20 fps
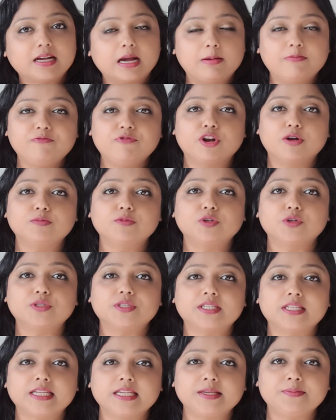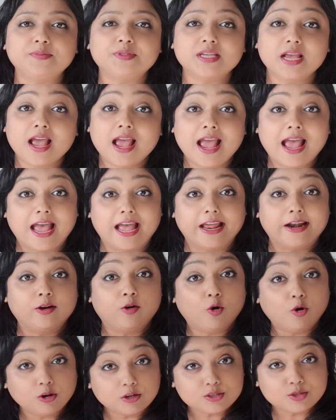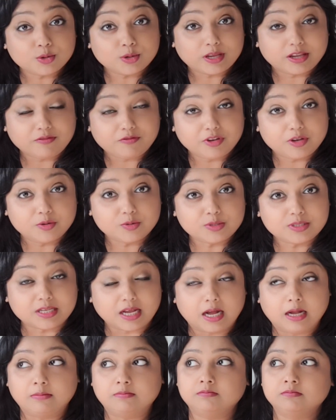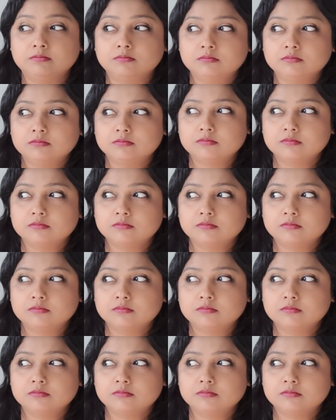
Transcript: come from those themes and also give you some